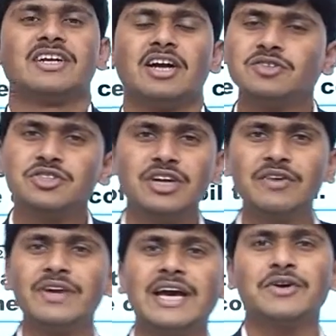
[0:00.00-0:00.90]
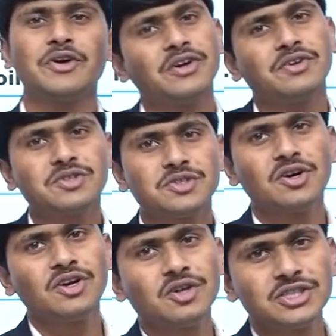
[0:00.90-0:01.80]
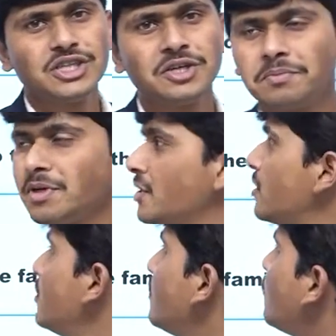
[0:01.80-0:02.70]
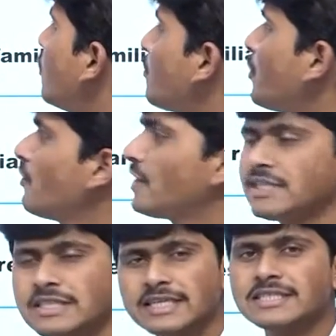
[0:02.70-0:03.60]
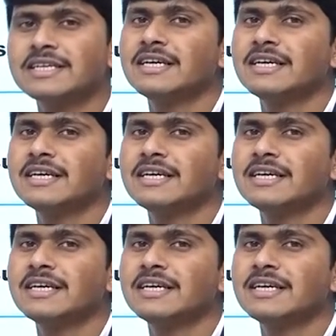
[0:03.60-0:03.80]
Now student, we are going to solve question number 4.16,